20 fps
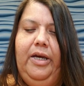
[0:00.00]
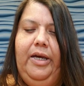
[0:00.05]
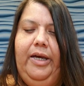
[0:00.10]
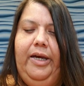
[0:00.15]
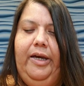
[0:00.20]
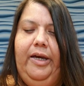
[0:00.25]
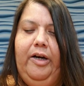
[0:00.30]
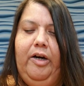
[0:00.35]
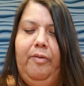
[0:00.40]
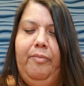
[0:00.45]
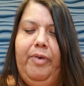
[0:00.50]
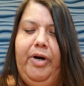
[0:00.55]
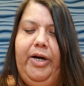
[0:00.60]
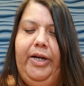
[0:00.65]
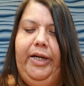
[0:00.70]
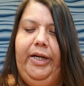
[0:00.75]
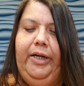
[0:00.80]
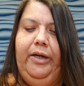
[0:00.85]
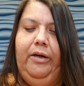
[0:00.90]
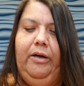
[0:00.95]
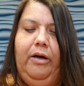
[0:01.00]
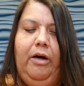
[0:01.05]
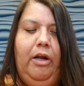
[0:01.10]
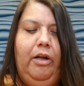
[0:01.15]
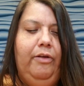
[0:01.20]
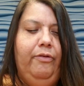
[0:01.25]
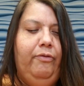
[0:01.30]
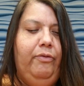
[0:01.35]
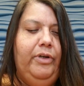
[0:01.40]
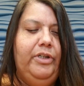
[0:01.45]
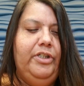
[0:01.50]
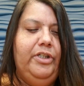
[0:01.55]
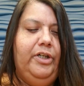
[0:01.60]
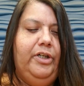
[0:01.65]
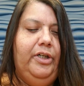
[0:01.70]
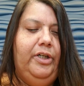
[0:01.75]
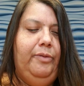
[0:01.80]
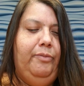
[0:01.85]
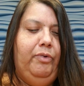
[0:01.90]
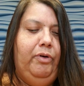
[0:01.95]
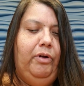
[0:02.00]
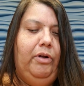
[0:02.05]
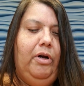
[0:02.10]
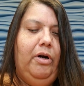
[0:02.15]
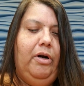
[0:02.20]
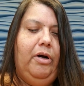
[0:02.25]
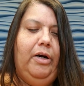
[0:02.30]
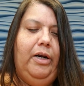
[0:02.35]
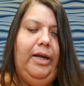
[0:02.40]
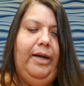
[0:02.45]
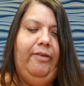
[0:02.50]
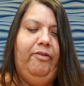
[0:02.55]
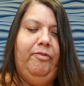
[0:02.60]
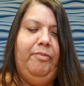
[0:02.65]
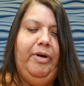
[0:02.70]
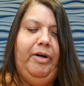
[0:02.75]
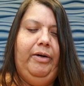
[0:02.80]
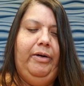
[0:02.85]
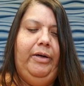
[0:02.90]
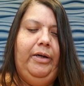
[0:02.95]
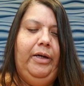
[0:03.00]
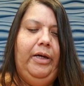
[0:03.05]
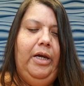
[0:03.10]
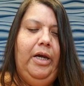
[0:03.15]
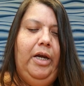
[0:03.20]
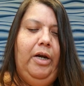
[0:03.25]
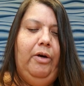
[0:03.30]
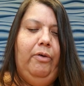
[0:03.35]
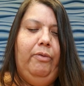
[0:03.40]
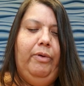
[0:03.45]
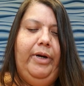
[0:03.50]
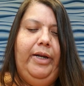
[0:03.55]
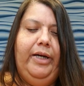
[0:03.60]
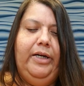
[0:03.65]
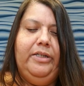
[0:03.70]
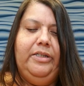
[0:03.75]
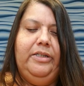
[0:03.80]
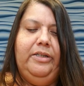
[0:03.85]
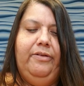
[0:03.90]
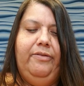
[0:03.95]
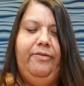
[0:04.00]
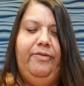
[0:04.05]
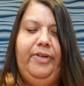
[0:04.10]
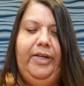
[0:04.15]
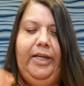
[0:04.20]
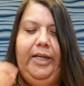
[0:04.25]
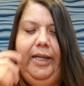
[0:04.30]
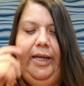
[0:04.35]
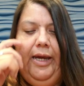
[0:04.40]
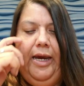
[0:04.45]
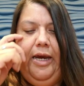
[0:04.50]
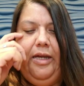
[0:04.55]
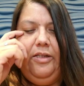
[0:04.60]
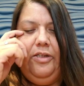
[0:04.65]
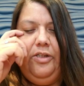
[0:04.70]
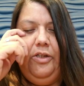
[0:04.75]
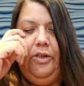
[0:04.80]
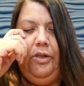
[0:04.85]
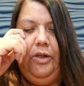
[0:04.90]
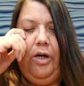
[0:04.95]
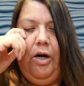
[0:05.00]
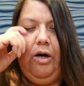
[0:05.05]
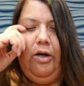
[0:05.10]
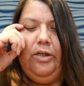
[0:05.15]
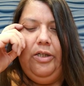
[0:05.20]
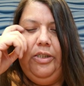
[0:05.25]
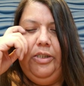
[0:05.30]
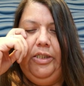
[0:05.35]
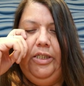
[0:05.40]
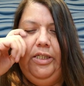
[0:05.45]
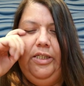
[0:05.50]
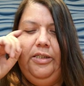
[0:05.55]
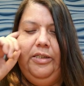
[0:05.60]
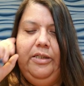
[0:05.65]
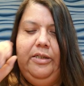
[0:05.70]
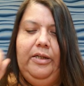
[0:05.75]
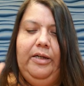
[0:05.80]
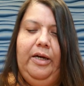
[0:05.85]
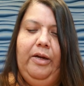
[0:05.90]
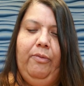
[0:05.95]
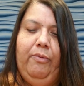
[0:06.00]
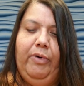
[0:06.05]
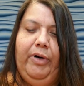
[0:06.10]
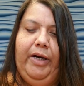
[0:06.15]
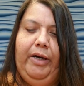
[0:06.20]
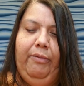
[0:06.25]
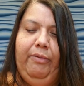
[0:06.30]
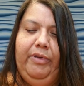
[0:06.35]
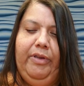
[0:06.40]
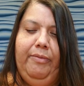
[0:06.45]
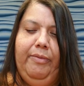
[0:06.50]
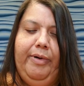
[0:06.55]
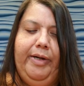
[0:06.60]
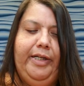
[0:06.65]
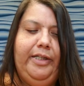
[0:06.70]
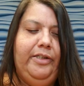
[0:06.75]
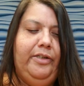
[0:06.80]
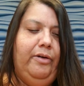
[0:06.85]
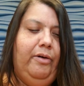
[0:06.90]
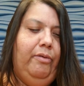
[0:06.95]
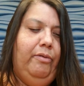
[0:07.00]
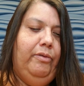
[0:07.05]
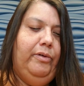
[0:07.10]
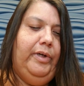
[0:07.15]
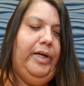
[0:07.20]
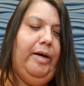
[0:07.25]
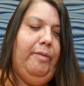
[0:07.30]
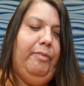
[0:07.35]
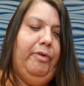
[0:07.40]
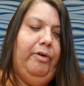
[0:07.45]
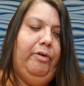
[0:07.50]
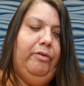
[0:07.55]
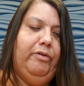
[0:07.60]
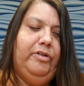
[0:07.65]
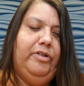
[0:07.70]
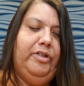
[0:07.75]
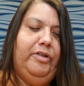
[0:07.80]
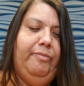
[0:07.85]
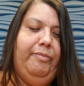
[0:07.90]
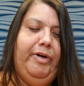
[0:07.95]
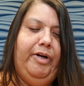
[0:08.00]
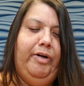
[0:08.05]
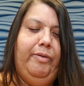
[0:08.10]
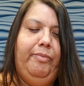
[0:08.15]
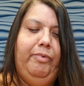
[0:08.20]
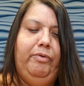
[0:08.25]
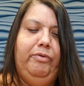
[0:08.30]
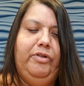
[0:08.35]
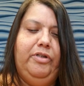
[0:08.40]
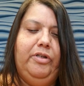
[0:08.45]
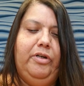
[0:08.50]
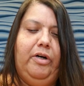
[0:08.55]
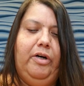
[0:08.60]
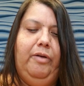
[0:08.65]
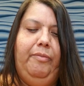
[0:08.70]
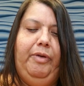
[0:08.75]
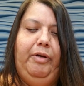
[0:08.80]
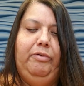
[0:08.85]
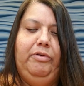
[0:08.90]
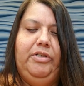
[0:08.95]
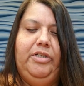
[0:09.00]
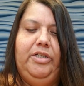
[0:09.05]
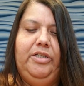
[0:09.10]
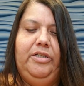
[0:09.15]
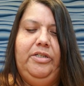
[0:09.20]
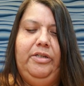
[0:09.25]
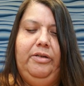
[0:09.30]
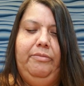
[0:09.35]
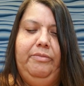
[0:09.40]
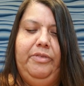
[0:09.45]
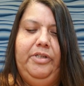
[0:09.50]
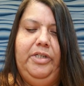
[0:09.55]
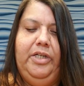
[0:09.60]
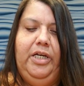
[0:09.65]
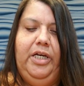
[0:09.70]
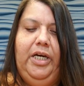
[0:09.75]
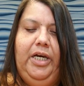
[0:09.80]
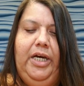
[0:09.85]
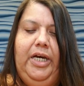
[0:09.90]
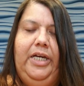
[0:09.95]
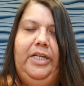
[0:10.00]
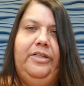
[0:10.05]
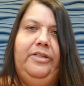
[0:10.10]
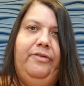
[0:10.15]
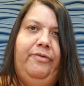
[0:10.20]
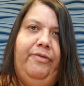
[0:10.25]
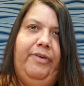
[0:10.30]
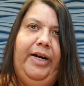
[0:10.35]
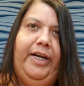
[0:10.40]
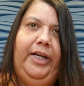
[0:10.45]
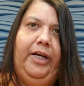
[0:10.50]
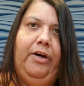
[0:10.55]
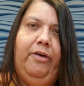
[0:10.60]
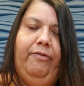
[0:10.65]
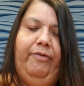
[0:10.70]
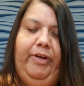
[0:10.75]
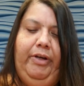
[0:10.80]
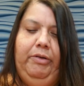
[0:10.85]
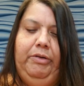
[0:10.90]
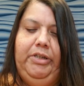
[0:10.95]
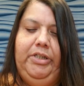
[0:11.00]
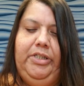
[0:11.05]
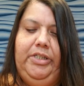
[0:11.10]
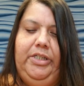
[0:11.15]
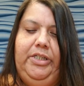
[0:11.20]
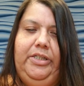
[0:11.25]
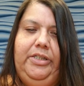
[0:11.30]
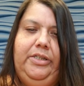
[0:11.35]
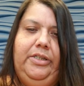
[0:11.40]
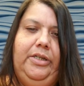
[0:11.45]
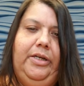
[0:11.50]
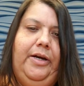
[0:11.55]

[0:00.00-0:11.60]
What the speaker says: in our body, all of which could prolong our lives by ridding us of deadly cancer, heart disease, and working with the body's own chemicals to better boost our immune systems into fighting off illnesses.